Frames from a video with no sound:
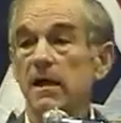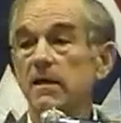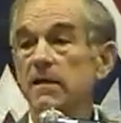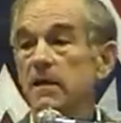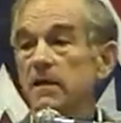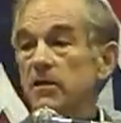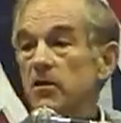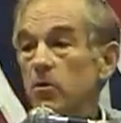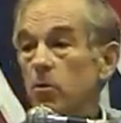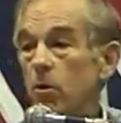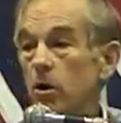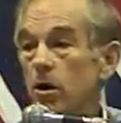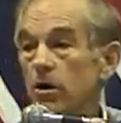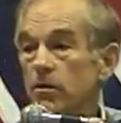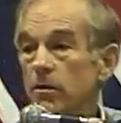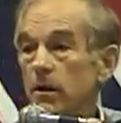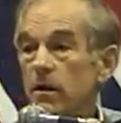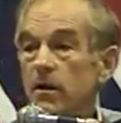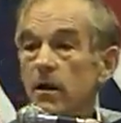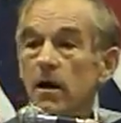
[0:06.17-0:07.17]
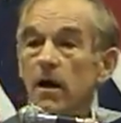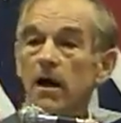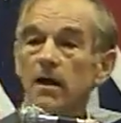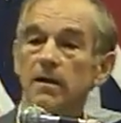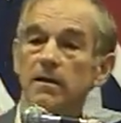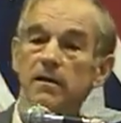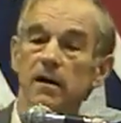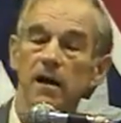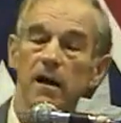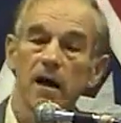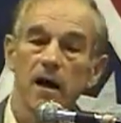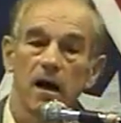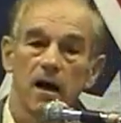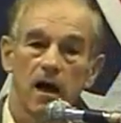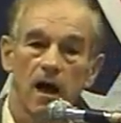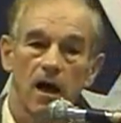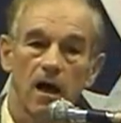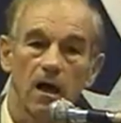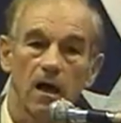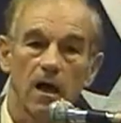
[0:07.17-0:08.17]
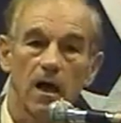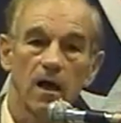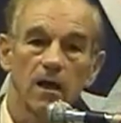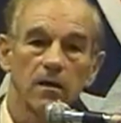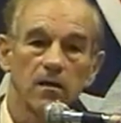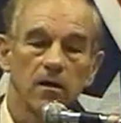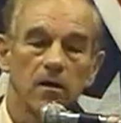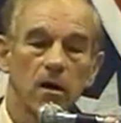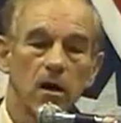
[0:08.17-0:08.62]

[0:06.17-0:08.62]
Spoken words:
in the North that got,